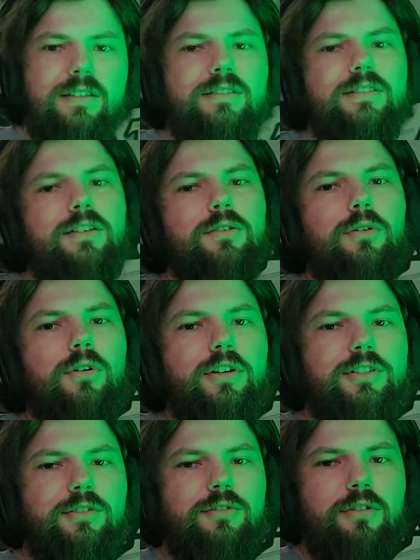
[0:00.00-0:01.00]
So it'll
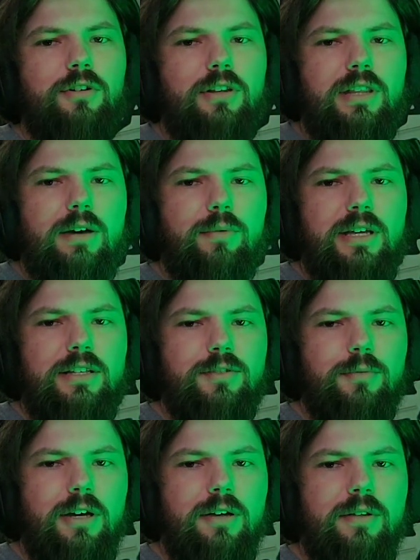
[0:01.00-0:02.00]
also turn on that way as
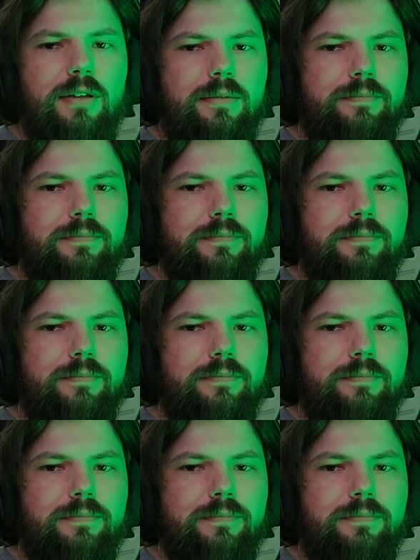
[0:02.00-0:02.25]
well.